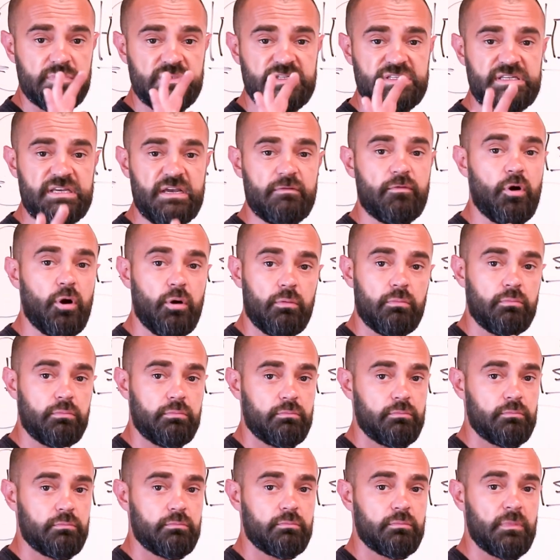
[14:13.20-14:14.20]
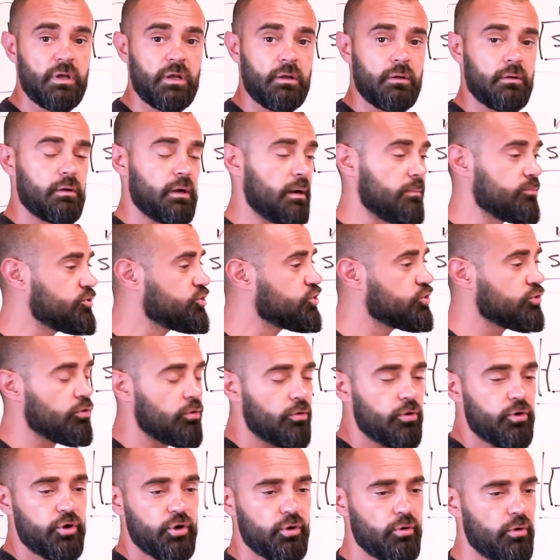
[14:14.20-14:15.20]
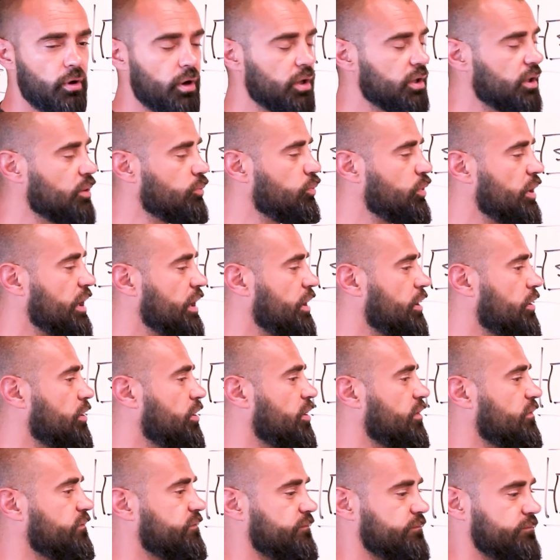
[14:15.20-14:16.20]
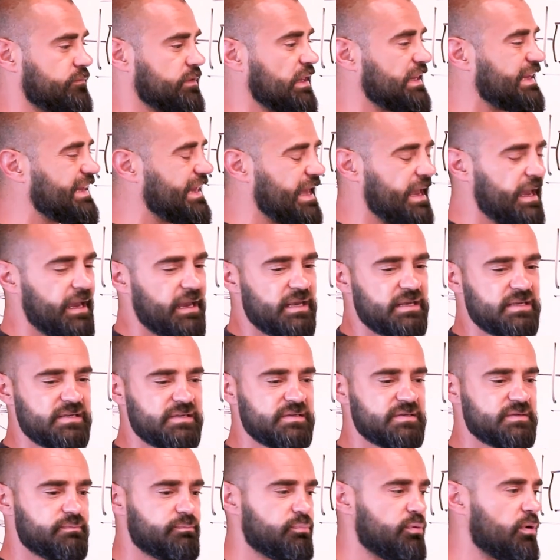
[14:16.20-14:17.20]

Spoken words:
0. I'm sure you're all aware of delays,